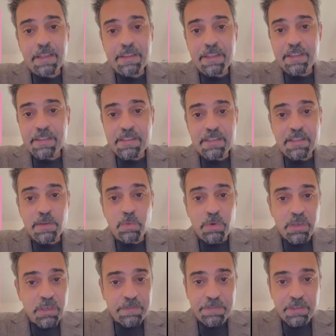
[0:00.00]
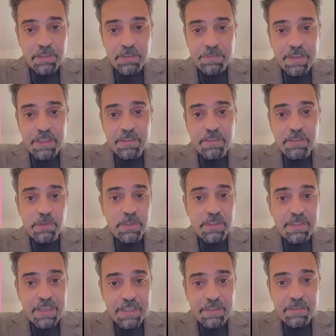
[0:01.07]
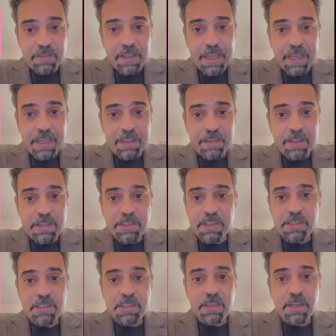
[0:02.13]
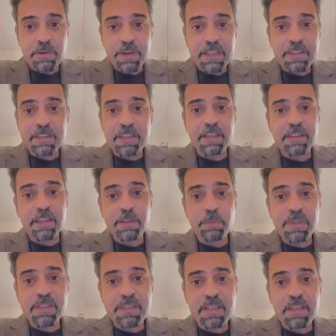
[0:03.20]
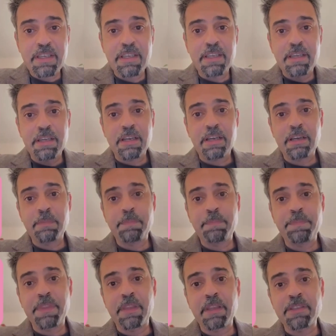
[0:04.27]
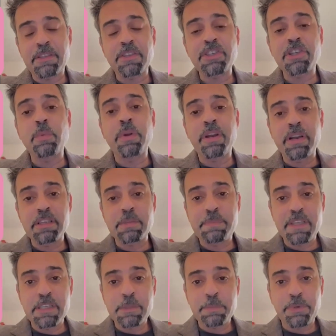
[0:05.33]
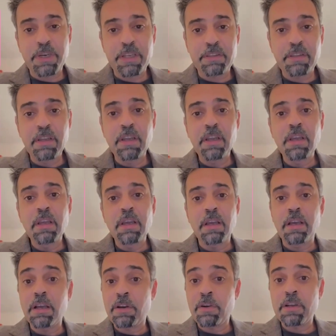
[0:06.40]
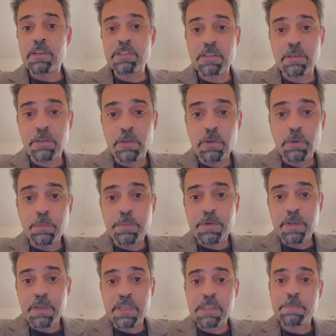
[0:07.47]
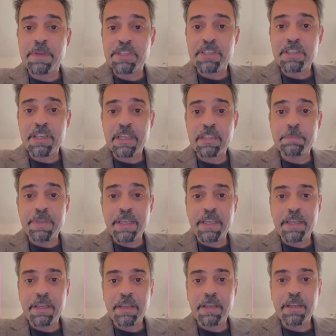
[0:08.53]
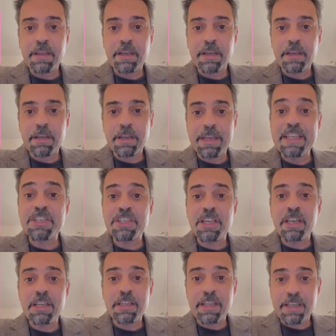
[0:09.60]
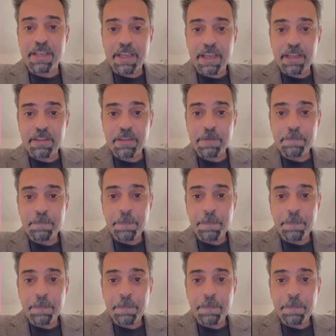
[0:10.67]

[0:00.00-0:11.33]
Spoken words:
I think this is a wonderful event to attend, and it's just a great thing that we see such awareness being spread across the globe, especially it being initiated in Canada.